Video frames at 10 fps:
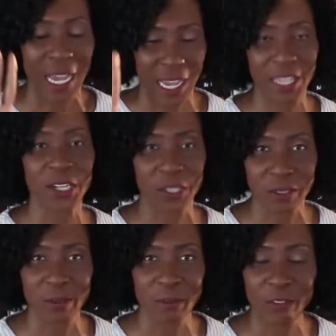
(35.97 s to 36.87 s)
I
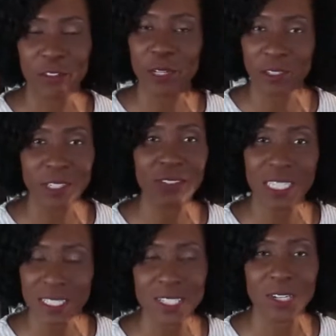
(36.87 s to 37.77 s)
know, before you even
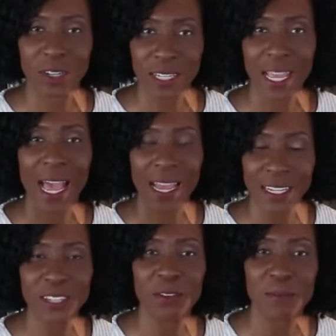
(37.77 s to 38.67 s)
get started,
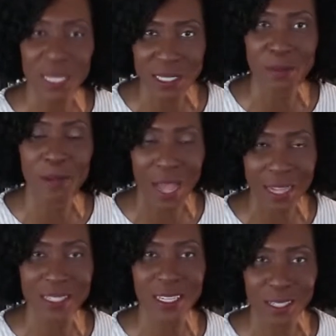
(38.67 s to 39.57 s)
how can you mess up an
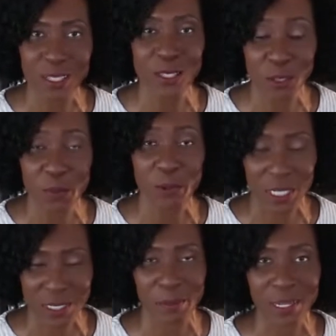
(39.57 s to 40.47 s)
oxtail soup
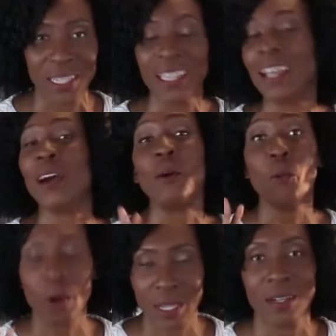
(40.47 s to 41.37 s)
recipe?
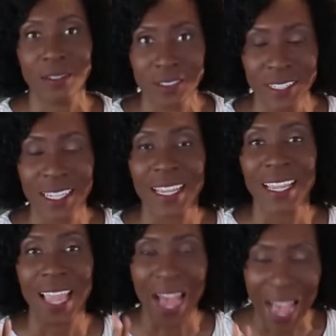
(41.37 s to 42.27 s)
Well,
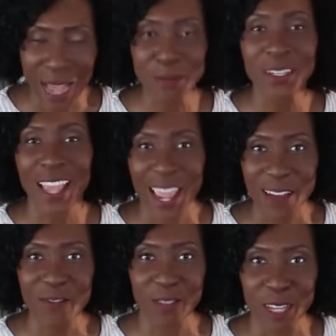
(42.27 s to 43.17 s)
I'm gonna
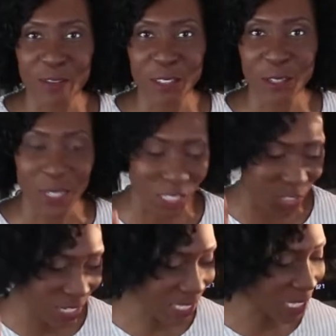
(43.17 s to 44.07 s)
add flavor to it,
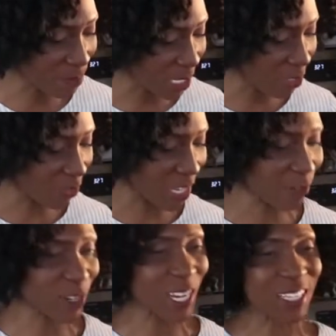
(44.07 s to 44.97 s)
just as much
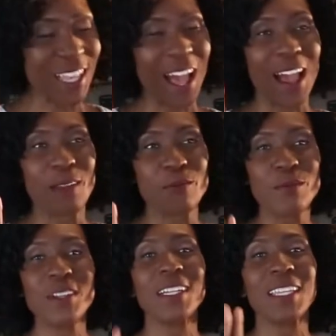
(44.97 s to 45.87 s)
flavor as I
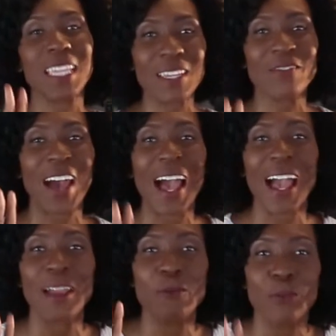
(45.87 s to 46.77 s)
would if
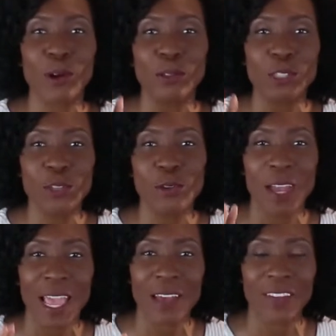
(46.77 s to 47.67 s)
I were to
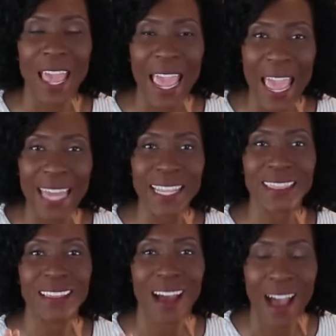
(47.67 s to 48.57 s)
have
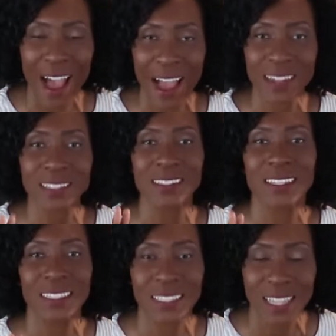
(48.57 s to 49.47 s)
added the
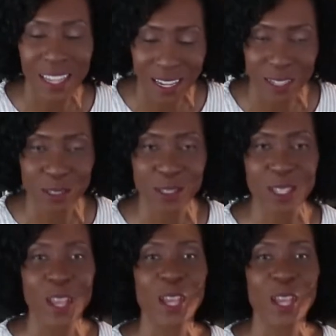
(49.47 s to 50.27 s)
oxtails.